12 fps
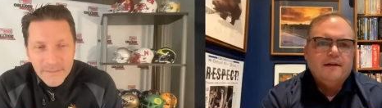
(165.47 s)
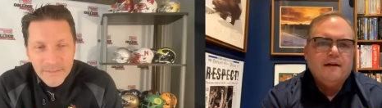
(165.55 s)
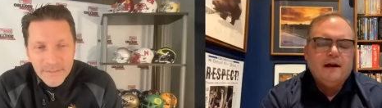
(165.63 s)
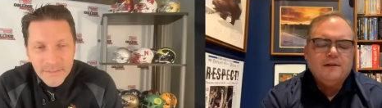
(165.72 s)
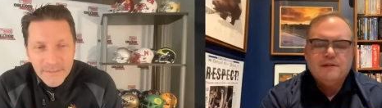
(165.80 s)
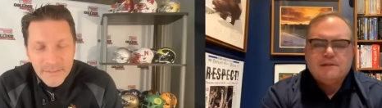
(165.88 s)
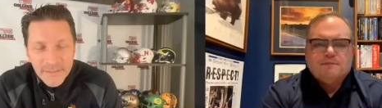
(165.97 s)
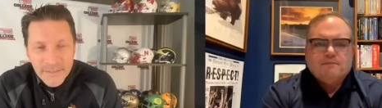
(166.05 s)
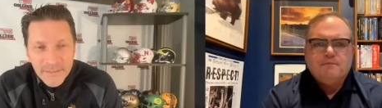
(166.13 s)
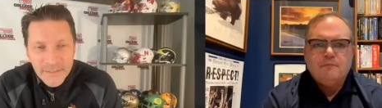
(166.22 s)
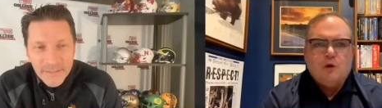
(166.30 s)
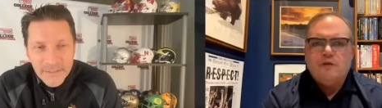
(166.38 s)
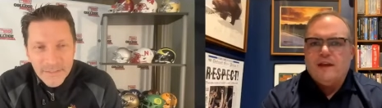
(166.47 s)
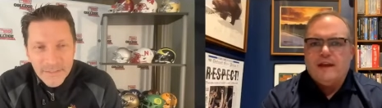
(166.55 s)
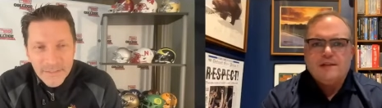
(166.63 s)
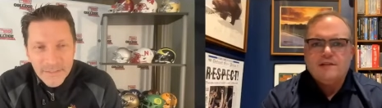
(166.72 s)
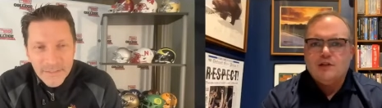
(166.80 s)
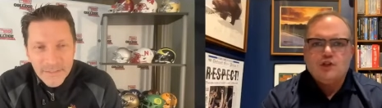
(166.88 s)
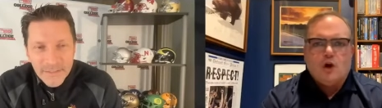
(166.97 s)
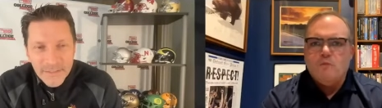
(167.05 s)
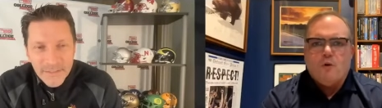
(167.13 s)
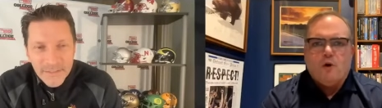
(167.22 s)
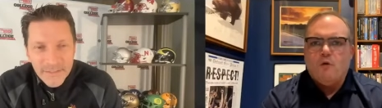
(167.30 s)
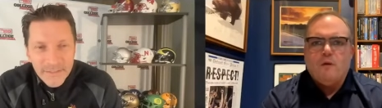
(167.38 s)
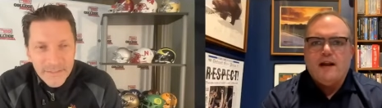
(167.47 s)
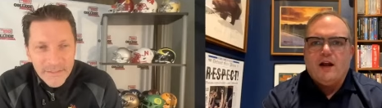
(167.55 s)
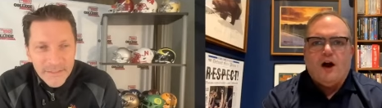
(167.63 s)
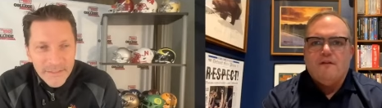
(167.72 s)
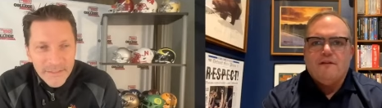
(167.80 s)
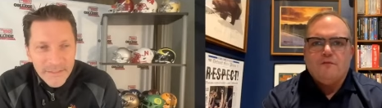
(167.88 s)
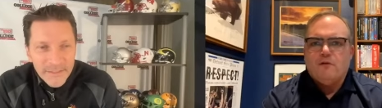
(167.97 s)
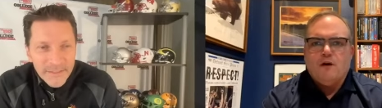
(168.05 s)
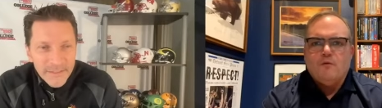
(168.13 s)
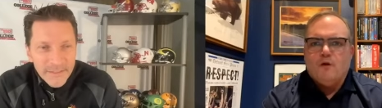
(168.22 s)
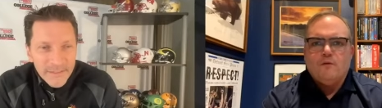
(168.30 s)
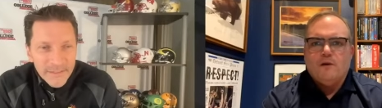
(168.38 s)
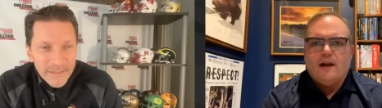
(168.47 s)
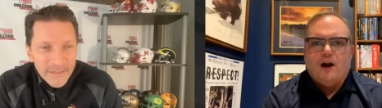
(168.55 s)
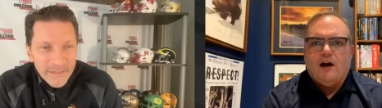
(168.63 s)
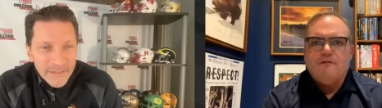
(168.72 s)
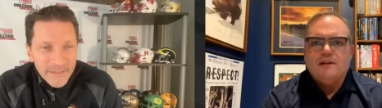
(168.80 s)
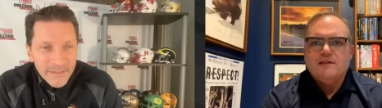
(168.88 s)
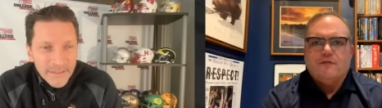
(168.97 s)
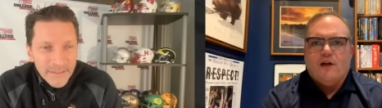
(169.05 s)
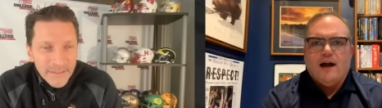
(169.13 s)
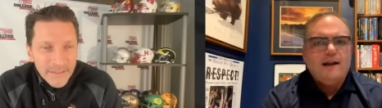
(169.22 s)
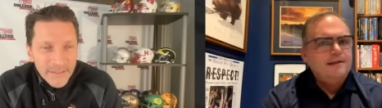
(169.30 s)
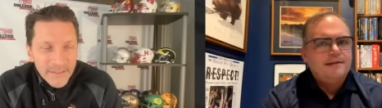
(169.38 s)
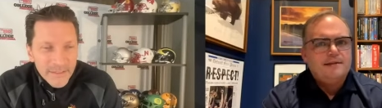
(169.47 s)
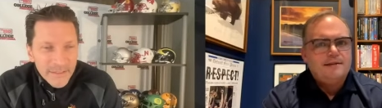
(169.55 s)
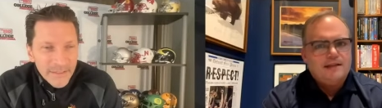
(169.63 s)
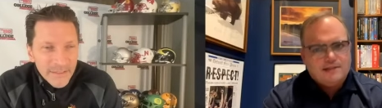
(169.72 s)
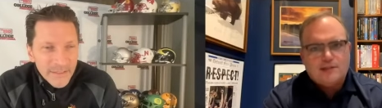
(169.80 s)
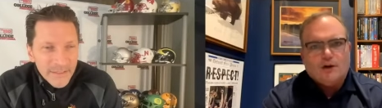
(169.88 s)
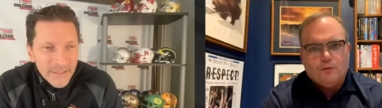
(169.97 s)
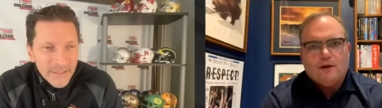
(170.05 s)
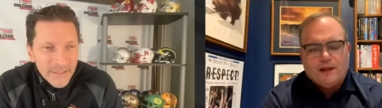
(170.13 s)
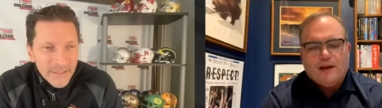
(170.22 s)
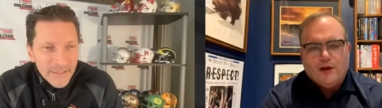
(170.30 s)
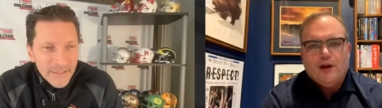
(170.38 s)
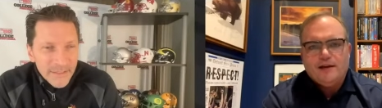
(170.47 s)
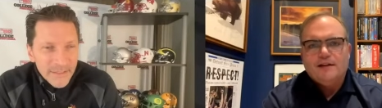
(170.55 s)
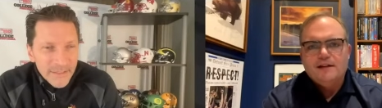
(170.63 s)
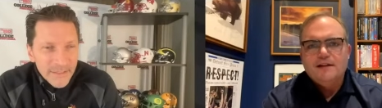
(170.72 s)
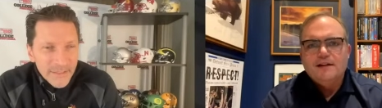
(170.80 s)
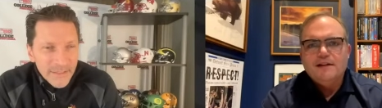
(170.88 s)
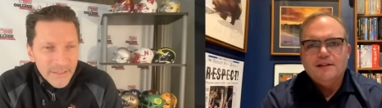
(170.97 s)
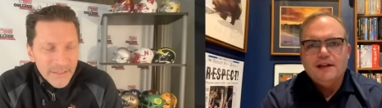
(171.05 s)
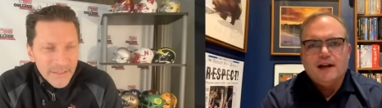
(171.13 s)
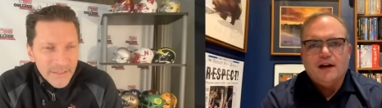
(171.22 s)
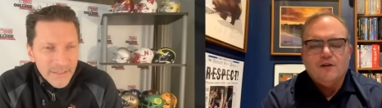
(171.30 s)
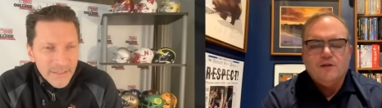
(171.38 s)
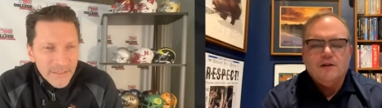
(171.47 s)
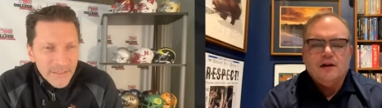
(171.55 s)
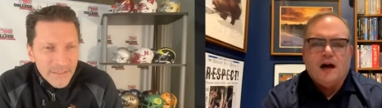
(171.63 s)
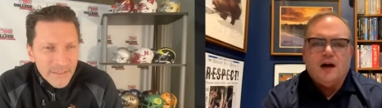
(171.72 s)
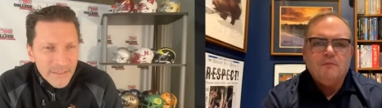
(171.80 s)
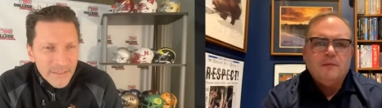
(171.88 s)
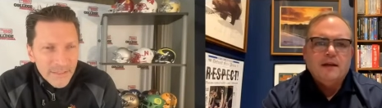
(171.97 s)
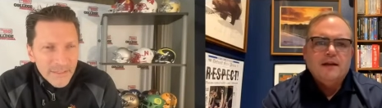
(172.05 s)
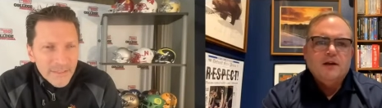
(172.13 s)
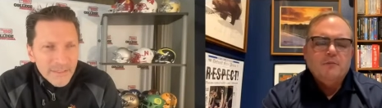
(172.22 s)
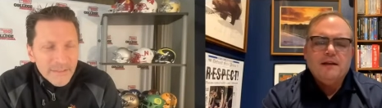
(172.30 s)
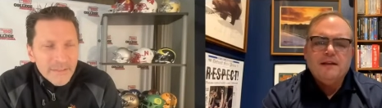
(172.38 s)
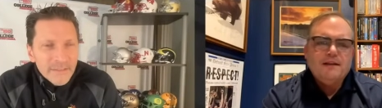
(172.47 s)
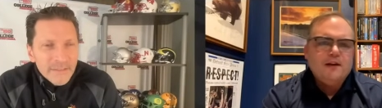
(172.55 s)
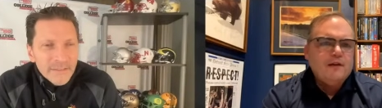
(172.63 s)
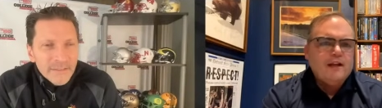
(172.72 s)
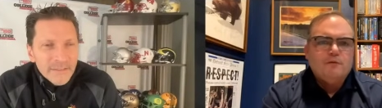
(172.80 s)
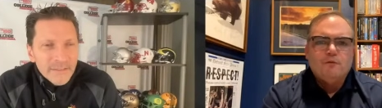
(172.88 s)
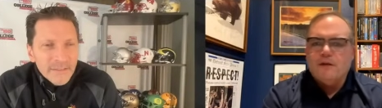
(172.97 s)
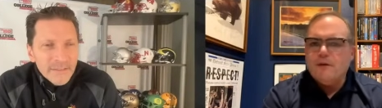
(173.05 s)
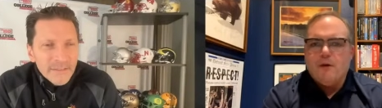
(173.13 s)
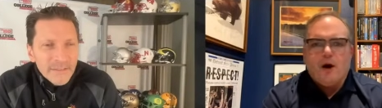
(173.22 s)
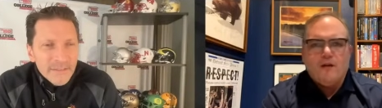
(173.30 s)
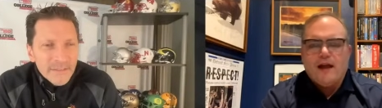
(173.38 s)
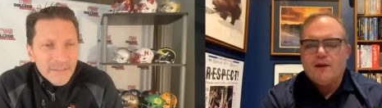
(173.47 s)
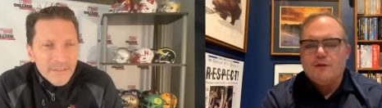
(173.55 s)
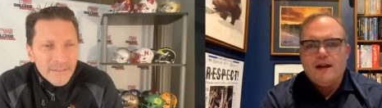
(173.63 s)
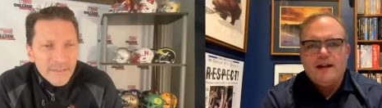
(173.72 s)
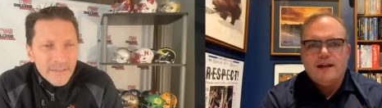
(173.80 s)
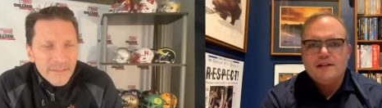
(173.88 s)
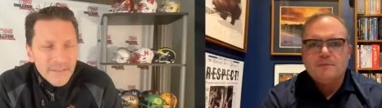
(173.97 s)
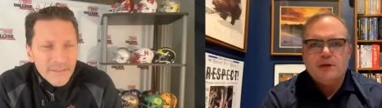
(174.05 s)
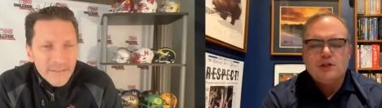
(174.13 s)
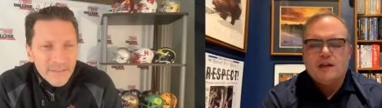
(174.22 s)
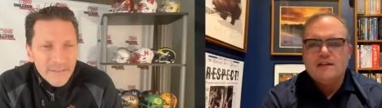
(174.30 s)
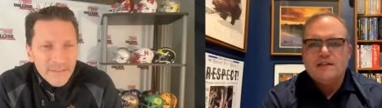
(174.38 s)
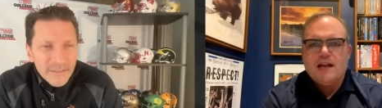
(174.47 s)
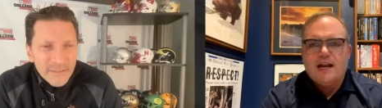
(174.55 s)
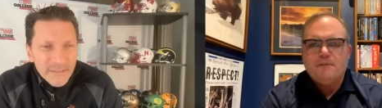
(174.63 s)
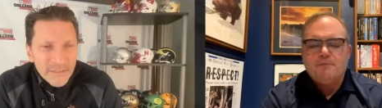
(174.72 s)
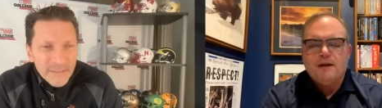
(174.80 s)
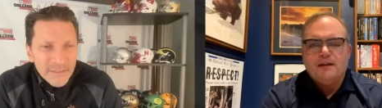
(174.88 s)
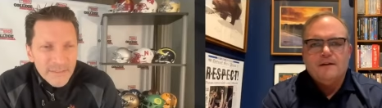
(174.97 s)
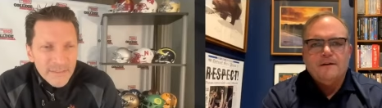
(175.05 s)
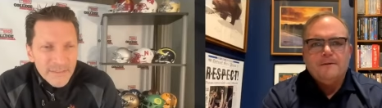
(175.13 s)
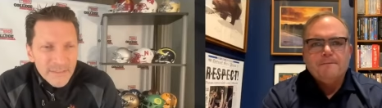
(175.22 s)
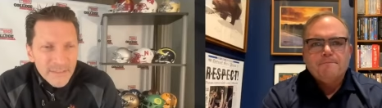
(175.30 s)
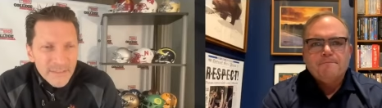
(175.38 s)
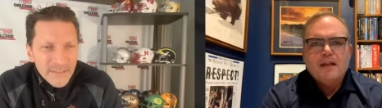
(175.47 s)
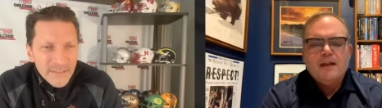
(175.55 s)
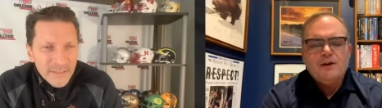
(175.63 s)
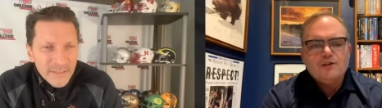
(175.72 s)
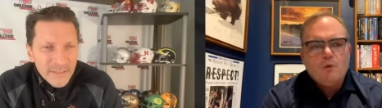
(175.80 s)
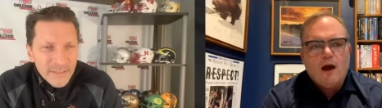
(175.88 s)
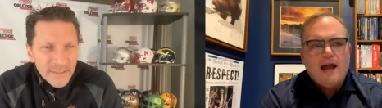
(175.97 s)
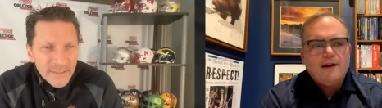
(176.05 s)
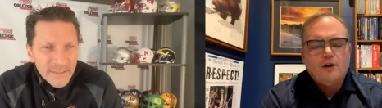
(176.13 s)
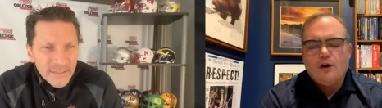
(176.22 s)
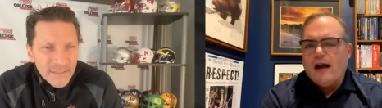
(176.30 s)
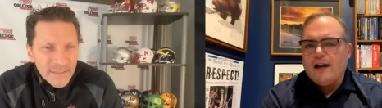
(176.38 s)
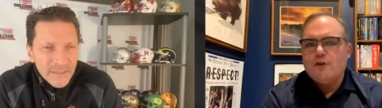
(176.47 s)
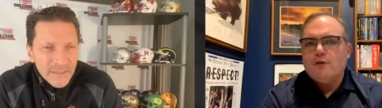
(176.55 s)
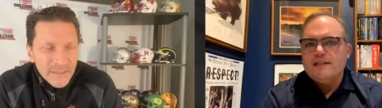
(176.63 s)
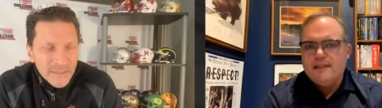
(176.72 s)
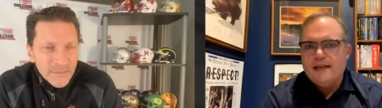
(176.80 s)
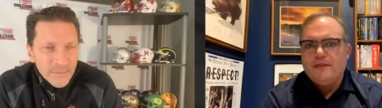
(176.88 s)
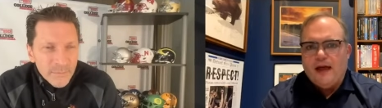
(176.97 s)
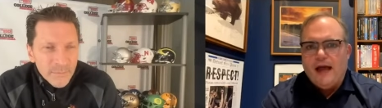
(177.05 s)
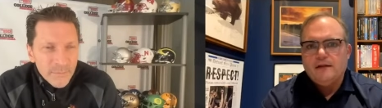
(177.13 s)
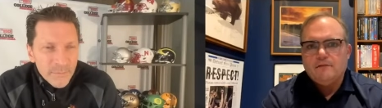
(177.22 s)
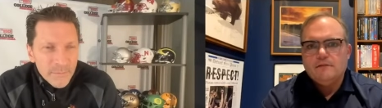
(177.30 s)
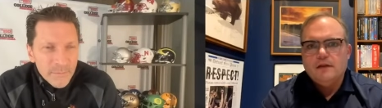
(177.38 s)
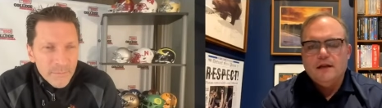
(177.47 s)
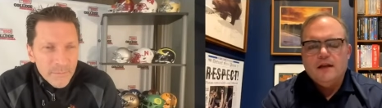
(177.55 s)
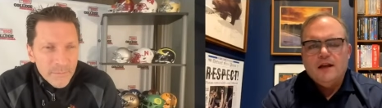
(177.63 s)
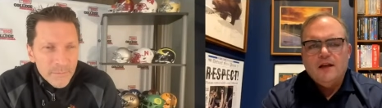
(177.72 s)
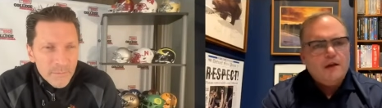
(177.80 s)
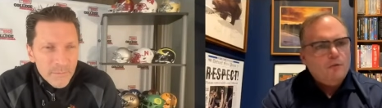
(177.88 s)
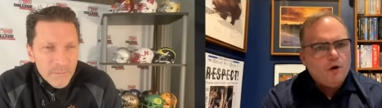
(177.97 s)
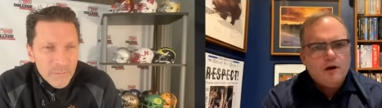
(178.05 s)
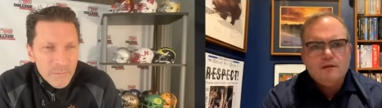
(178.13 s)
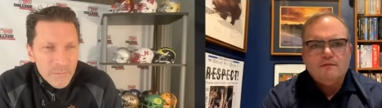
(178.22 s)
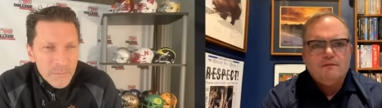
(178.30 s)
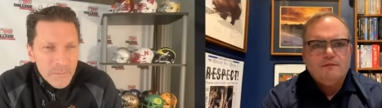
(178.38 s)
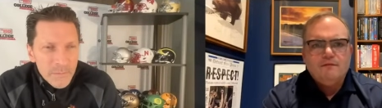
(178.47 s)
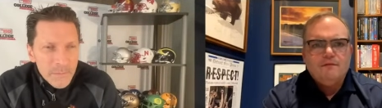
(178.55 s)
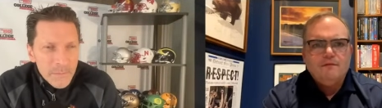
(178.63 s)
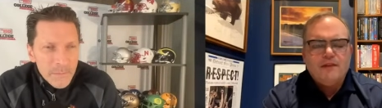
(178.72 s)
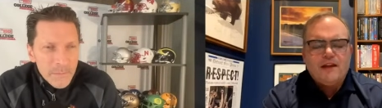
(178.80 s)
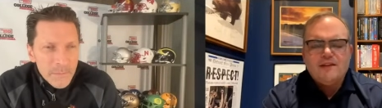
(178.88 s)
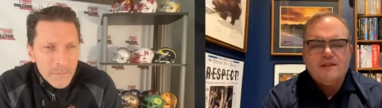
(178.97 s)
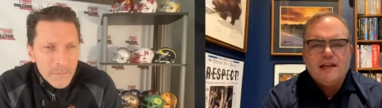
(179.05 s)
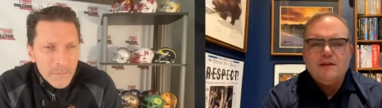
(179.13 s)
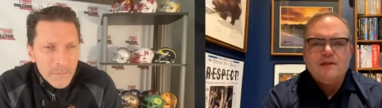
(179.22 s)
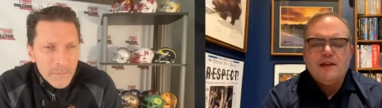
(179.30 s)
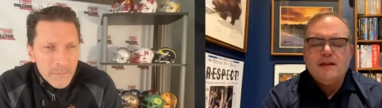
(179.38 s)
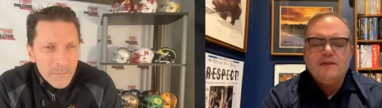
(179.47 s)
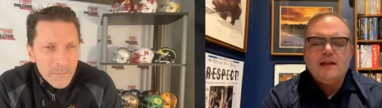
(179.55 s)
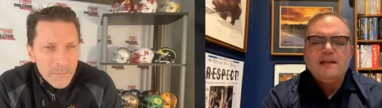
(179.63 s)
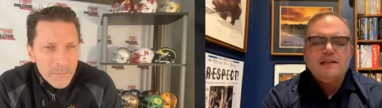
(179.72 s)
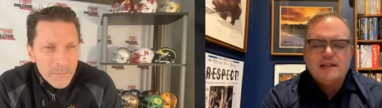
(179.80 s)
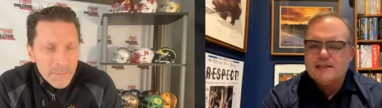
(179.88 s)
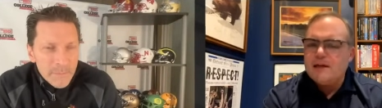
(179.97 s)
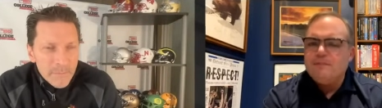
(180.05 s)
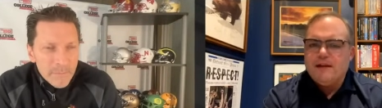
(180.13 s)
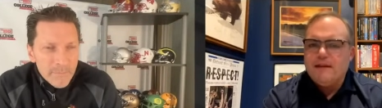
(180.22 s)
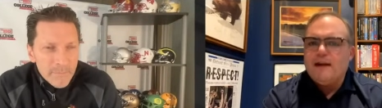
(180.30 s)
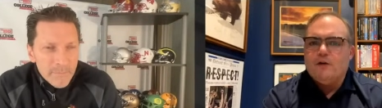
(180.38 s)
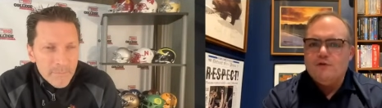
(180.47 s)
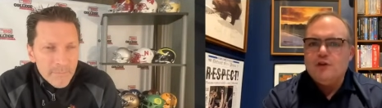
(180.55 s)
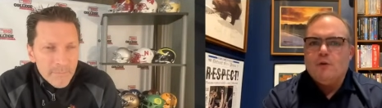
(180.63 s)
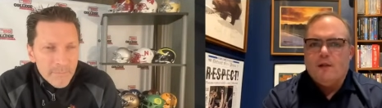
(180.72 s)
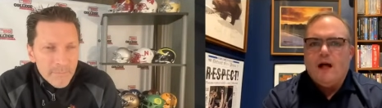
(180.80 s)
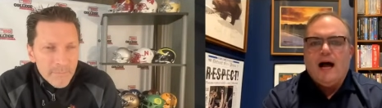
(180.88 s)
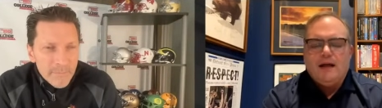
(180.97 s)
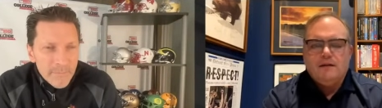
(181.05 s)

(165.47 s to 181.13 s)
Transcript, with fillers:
Speaker 1: I just don't think it's the Joe Moore winning off award-winning offensive line. It's, it's still really good, you know? Um, but you know, they didn't run the ball that great against Michigan State, but here's why I don't know how to critique that. They weren't, they, they, they, they did something they don't do a lot.